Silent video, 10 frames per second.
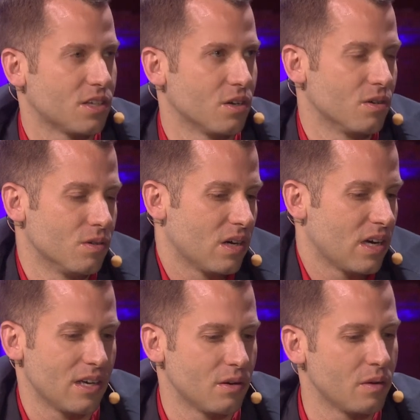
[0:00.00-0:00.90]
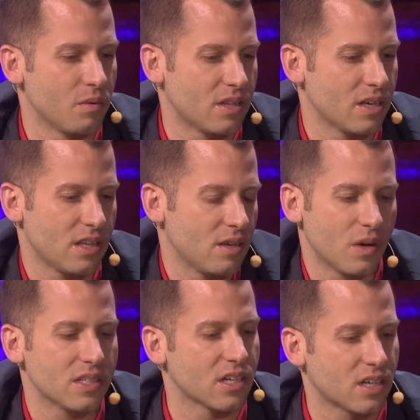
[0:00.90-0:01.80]
So uh, it, it, it,
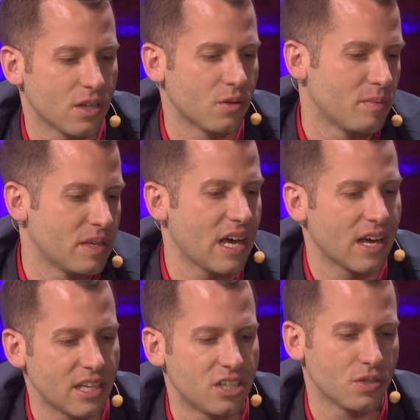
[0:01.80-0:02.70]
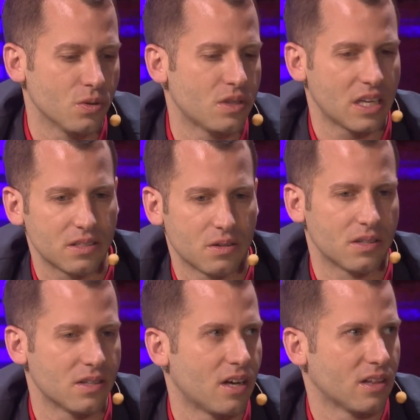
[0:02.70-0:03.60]
wasn't a clone. I mean, yeah, they sold things
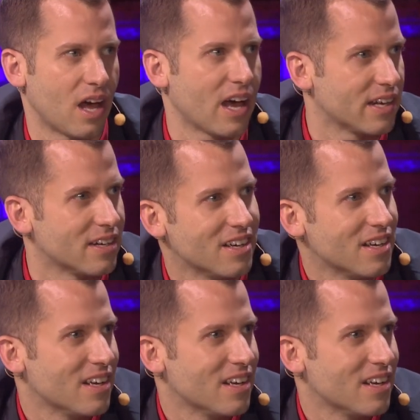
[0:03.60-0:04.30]
on online,